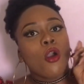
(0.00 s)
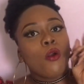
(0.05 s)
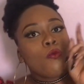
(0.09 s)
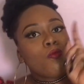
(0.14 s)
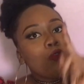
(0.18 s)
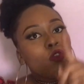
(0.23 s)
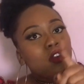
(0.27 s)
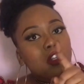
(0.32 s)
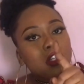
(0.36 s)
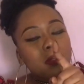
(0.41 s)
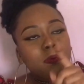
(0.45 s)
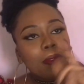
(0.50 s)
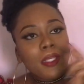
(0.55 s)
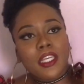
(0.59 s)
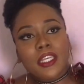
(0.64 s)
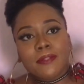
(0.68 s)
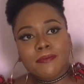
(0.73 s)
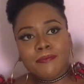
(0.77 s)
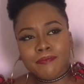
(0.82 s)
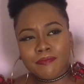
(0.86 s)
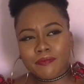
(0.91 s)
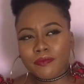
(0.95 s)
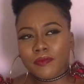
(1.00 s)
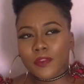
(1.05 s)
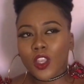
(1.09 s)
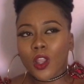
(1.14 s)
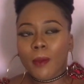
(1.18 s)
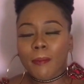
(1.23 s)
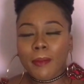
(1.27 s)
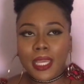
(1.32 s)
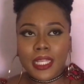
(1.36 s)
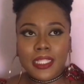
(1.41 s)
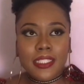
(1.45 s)
would be
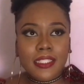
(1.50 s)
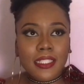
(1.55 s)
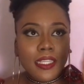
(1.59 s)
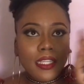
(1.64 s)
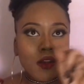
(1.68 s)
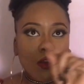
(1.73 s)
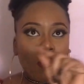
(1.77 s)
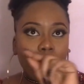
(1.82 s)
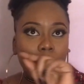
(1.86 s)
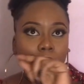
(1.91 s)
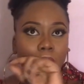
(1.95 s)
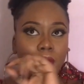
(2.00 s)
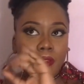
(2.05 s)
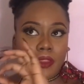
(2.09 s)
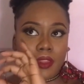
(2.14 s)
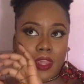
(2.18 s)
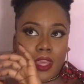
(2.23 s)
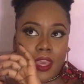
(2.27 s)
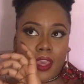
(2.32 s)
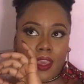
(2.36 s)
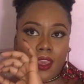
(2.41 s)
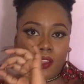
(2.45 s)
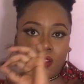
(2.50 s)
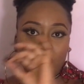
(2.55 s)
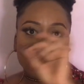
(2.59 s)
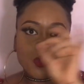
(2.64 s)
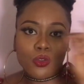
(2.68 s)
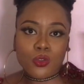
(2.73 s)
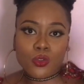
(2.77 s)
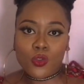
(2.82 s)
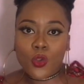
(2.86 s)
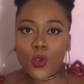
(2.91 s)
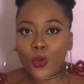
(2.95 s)
commenting on their
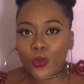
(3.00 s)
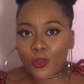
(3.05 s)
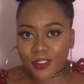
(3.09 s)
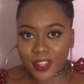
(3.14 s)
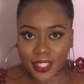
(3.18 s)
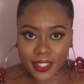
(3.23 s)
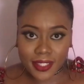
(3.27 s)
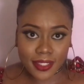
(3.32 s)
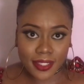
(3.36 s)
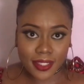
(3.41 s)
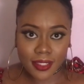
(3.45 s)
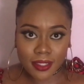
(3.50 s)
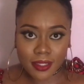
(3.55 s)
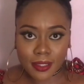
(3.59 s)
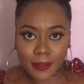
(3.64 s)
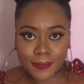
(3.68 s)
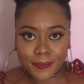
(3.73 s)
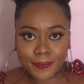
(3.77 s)
stories.